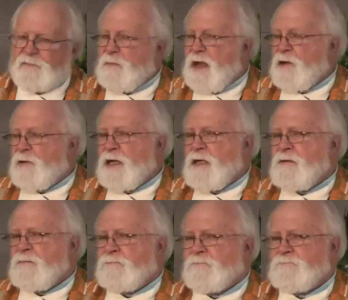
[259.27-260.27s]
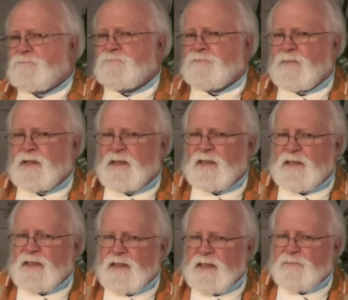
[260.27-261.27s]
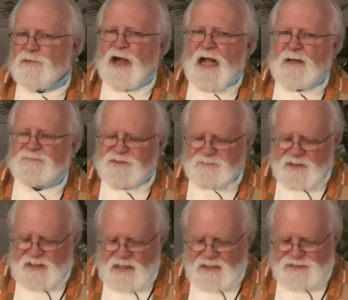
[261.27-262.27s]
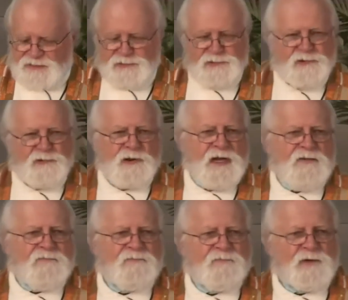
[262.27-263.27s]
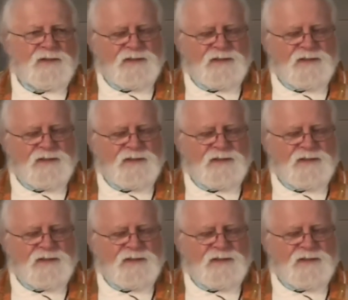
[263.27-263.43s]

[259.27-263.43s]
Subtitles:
For Mary, perhaps because her grief